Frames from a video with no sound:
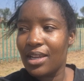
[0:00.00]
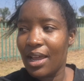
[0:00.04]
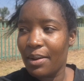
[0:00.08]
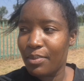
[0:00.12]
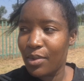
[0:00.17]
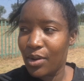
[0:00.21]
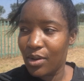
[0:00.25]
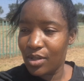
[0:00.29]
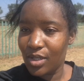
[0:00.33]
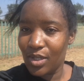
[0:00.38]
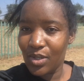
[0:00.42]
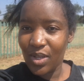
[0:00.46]

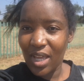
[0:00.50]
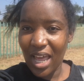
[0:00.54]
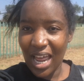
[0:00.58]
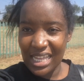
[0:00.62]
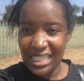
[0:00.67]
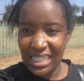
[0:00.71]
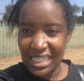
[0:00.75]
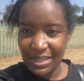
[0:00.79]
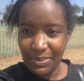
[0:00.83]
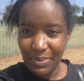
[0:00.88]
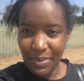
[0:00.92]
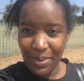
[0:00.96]
I'm going to
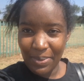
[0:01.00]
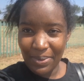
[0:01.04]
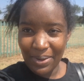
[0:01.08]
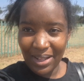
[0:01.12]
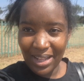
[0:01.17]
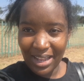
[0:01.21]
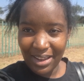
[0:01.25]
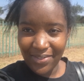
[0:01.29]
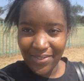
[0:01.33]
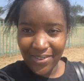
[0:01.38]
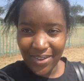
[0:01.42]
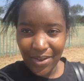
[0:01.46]
guys. Maybe
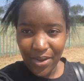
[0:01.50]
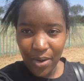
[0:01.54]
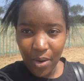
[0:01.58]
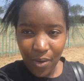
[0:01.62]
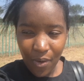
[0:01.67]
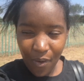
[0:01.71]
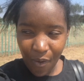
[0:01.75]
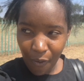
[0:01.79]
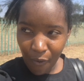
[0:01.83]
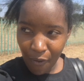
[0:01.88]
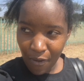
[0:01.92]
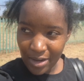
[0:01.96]
I'll have
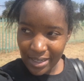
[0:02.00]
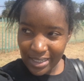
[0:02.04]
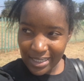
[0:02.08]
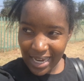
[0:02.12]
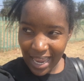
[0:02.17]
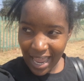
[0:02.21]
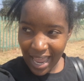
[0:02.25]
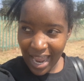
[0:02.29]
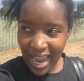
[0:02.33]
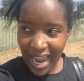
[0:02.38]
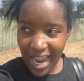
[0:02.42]
odd.